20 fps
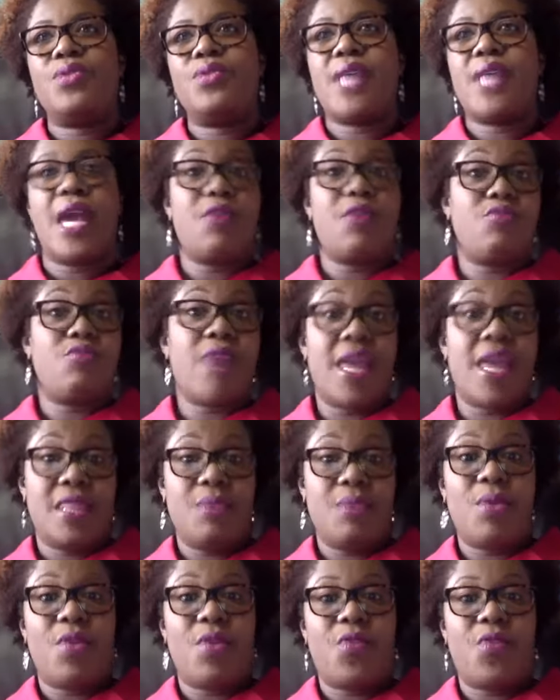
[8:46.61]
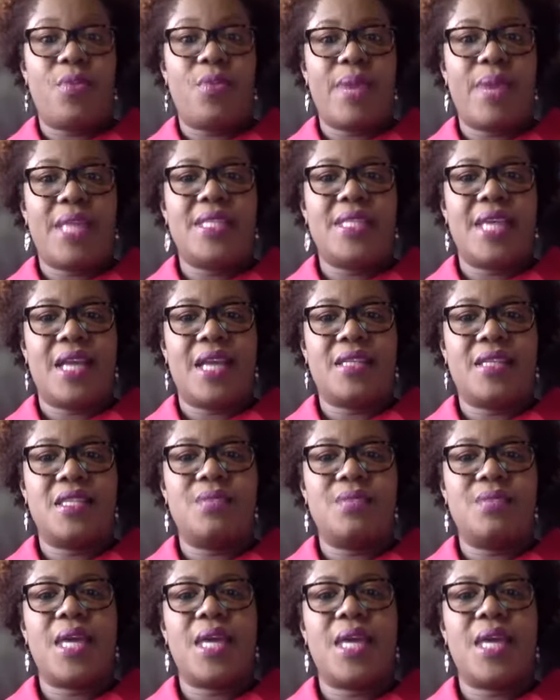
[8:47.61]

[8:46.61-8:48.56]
I write them off from my taxes but